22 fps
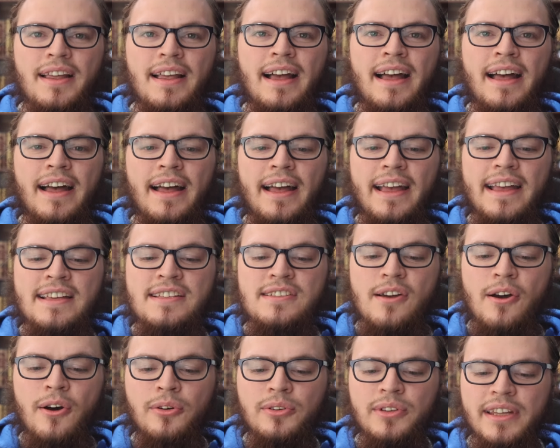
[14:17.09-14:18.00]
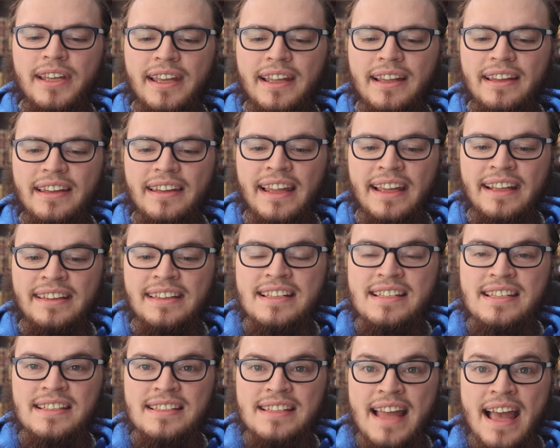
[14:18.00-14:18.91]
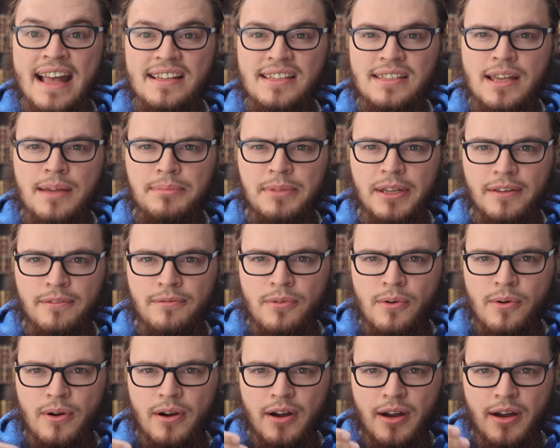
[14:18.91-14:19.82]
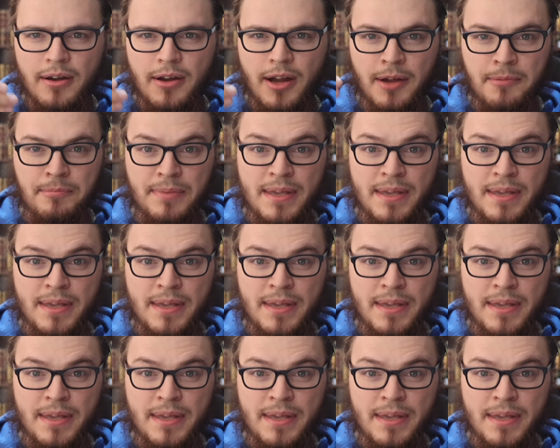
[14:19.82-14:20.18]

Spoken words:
is not something for